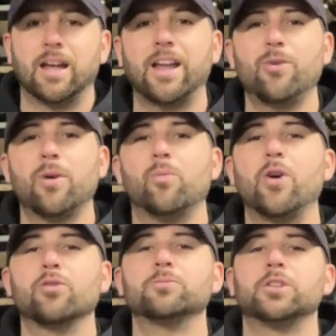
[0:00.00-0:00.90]
Hello and
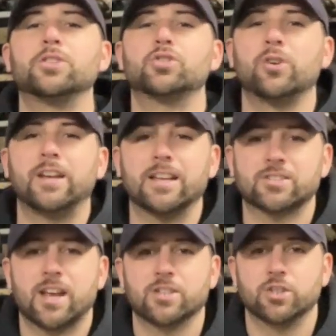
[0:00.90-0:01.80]
welcome to the Johnny
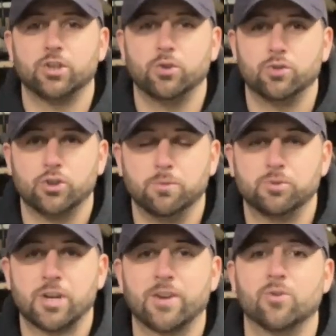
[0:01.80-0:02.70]
Gets Cash YouTube
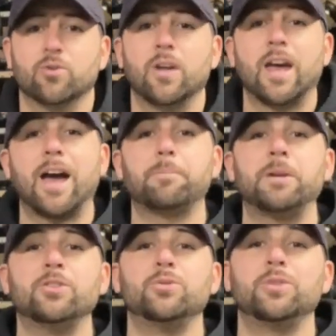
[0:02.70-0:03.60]
channel.
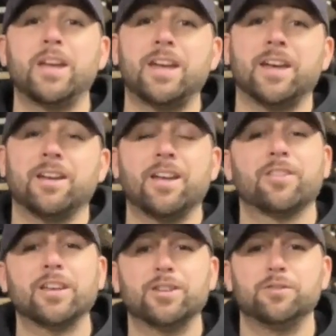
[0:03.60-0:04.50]
Happy New Year.
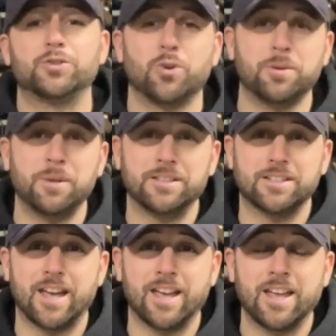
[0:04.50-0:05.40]
Thank you for joining me
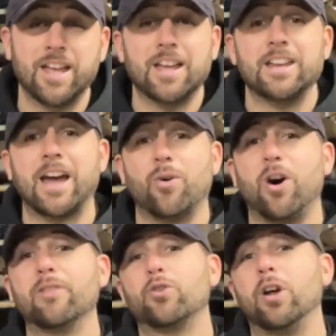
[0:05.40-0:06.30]
today. Now,
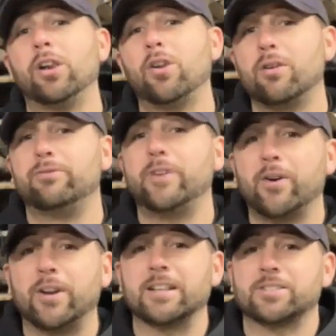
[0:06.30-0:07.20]
I've got a lot of
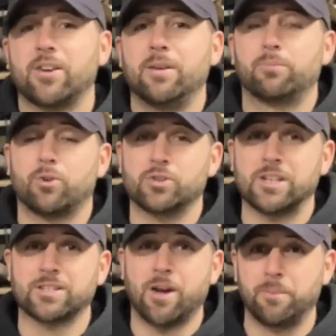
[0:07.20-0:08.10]
very exciting
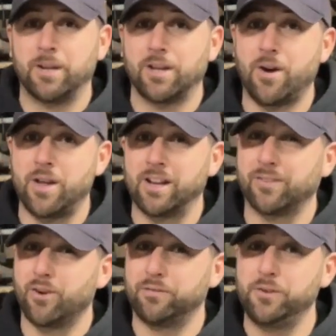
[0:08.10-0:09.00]
projects coming and going, and
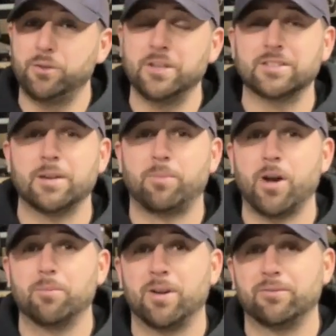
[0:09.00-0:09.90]
I've got a few things in the
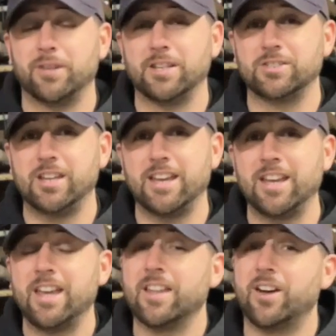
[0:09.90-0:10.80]
pipeline for this
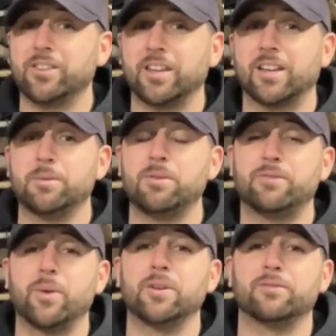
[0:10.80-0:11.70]
year that I think are going to be
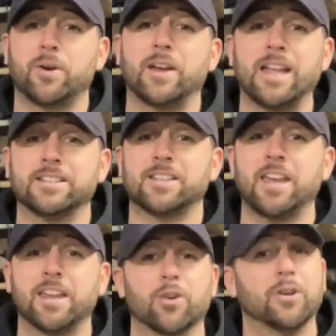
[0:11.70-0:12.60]
very, very
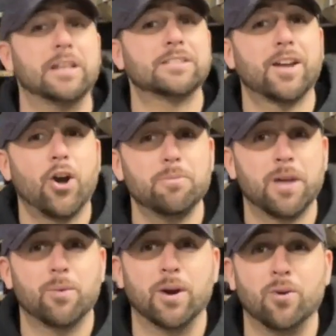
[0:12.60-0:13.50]
entertaining, or at least I hope
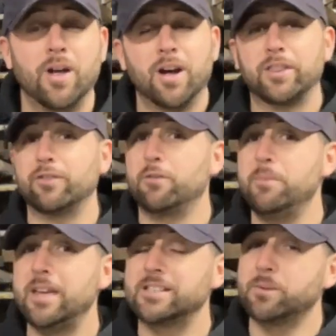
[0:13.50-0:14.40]
they will. I think for
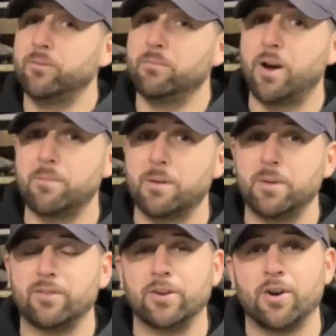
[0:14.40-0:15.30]
me, some of it might be a
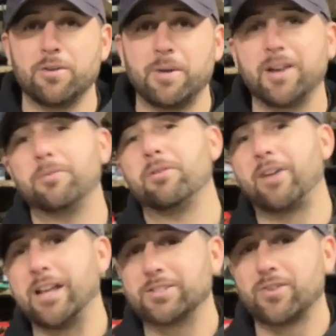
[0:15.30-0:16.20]
bit of a nightmare and a bit of a
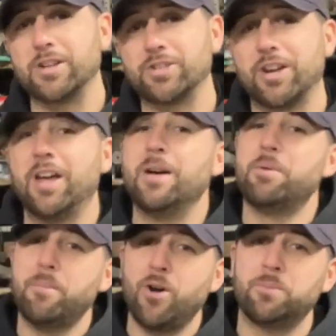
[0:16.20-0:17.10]
head scratcher,
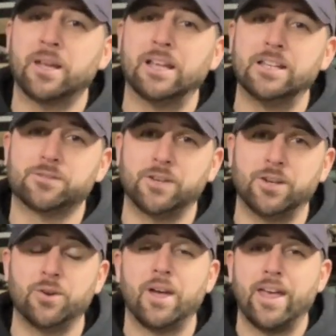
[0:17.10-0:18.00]
but I'm hoping at least for
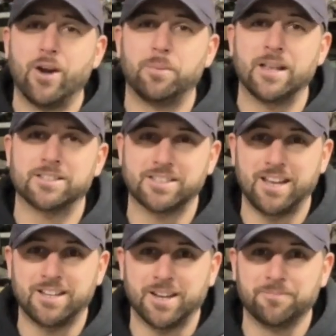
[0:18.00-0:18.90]
you, it'll be
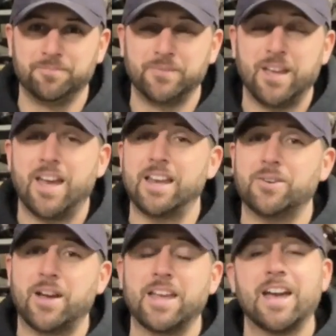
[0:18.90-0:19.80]
entertaining.
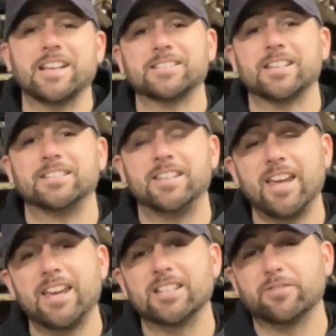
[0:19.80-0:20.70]
Anyway, as I said,
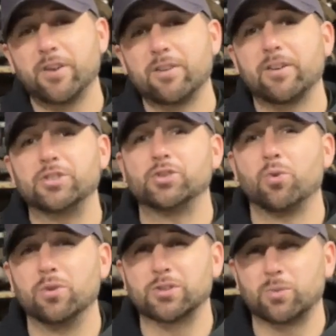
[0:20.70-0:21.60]
today is a very, very
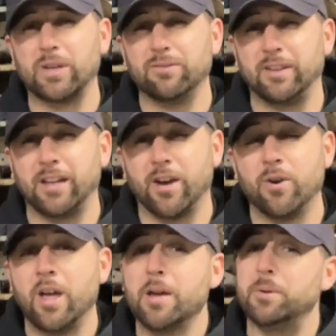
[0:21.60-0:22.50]
short and sweet video,
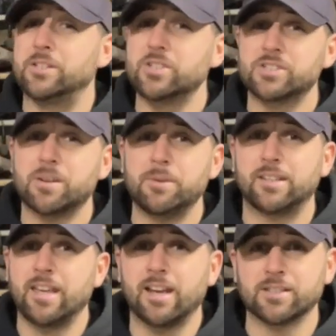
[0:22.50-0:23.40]
but it's just something to
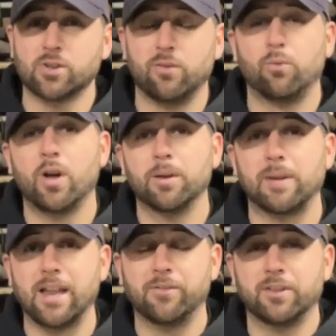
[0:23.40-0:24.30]
kick us off while I'm
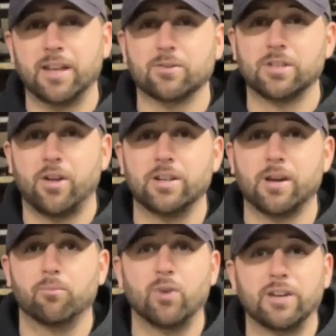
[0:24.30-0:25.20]
getting everything else lined
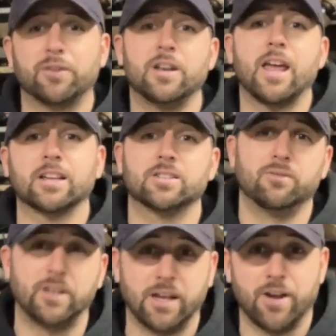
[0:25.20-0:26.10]
up ready for the next
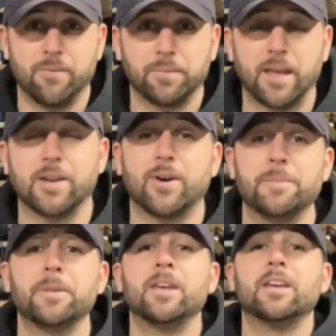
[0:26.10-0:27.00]
video. Anyway,
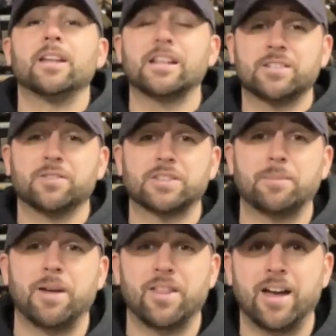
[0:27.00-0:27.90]
that's enough said
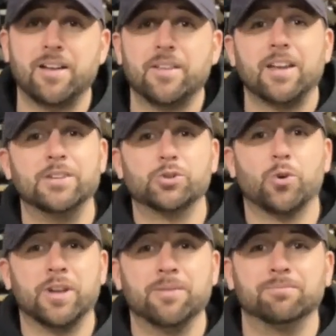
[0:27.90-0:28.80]
about that. Enjoy.